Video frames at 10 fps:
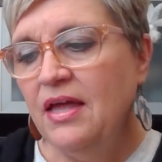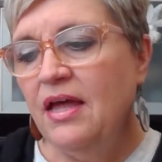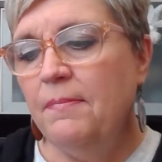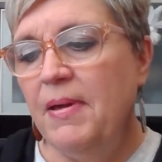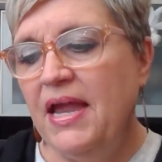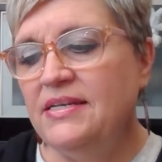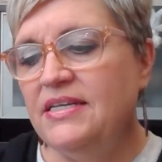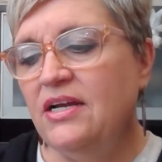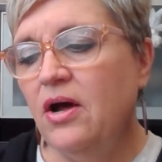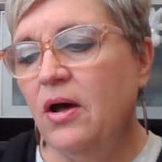a
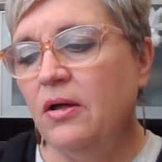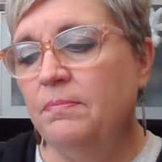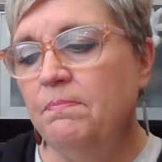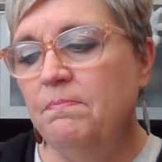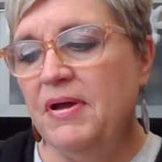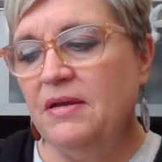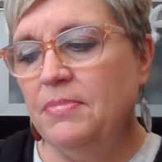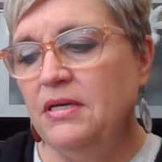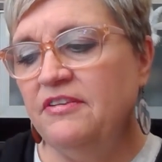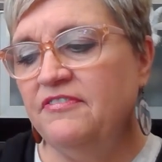painting called
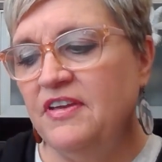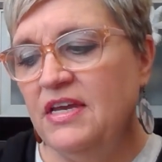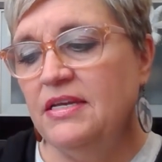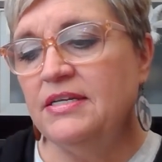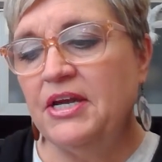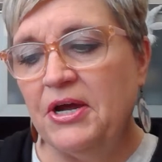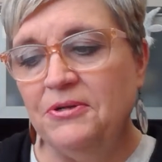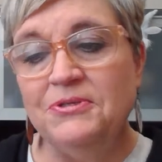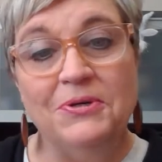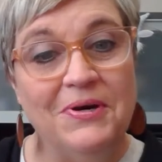Baby Feet Go
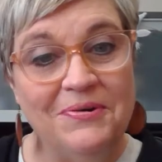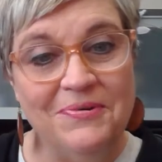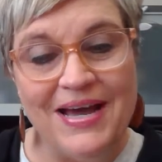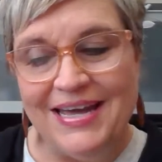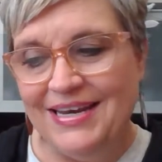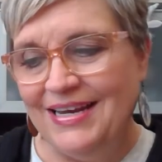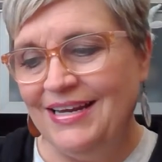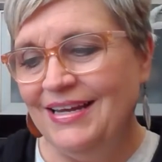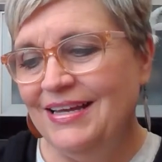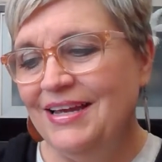to a
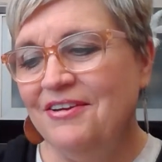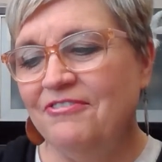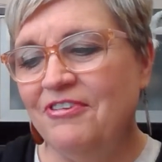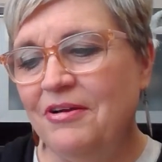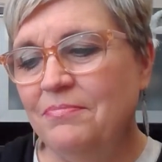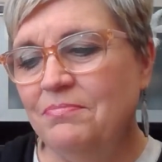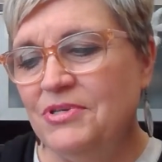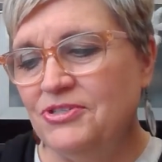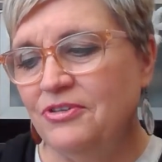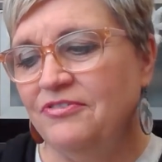Wedding from Mr.